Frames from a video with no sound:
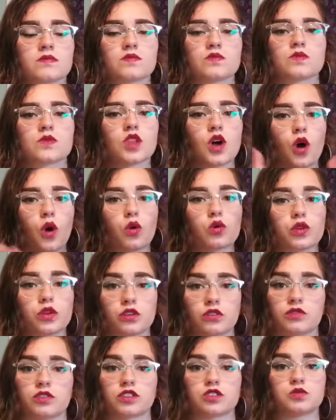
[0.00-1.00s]
the whole
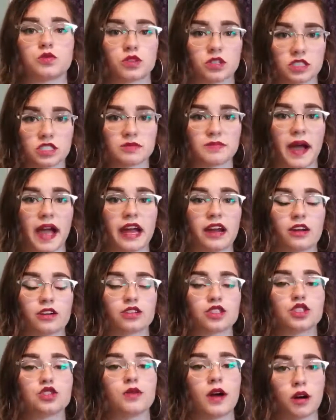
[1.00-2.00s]
universe will conspire
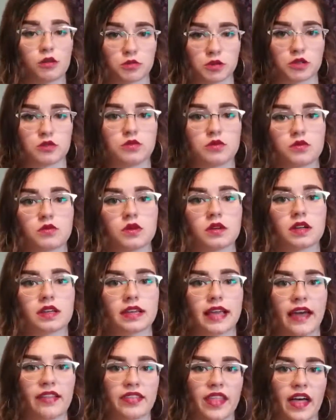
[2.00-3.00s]
to help you
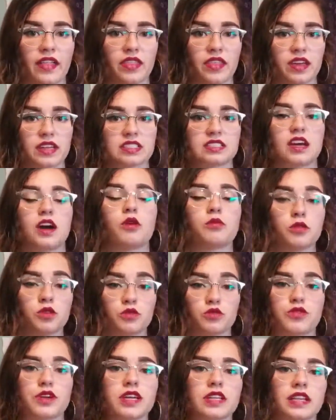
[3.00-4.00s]
get that thing, to help you
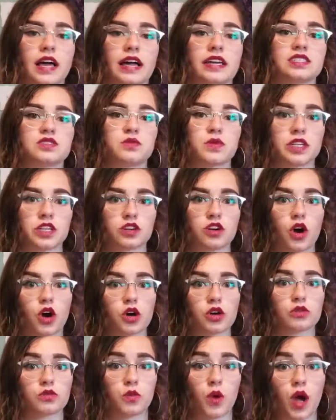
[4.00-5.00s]
realize what your
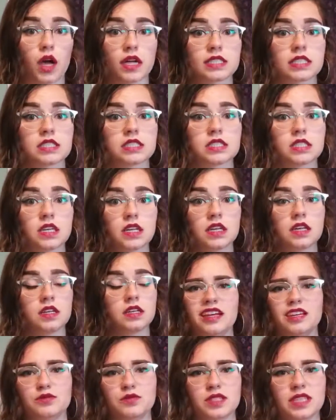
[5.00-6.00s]
heart wants.
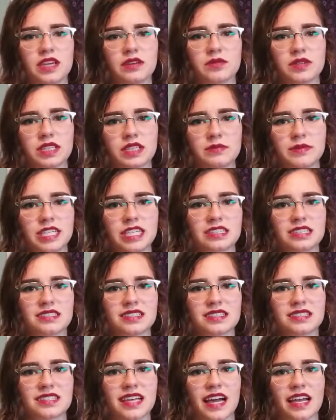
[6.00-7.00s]
And with that means
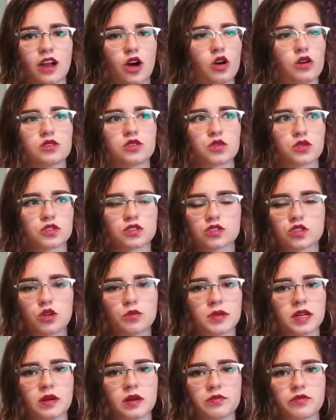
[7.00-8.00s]
is that oh, doors will
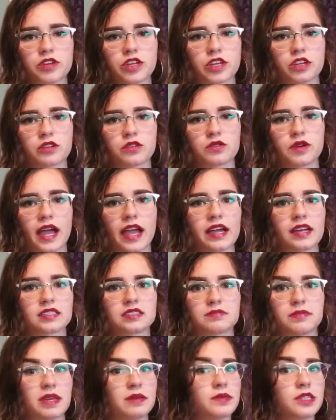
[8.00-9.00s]
open up for you. And
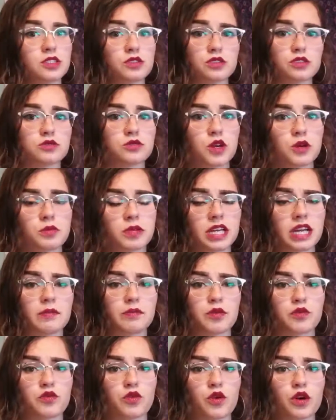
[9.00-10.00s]
maybe doors were opening up
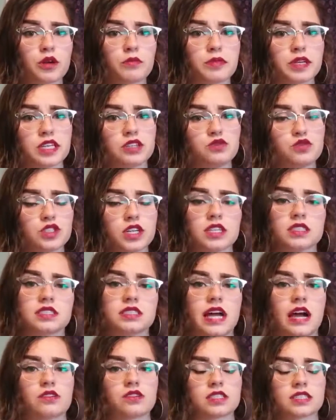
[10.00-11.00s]
before, but you just
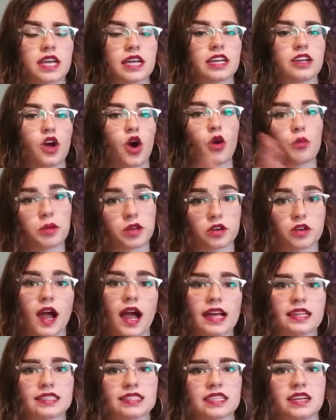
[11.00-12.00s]
now decided to open your
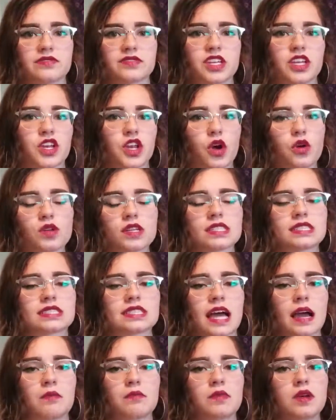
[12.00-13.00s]
eyes enough to notice
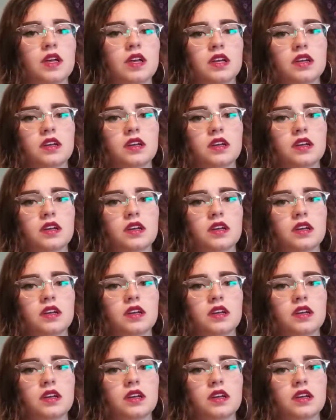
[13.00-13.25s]
them.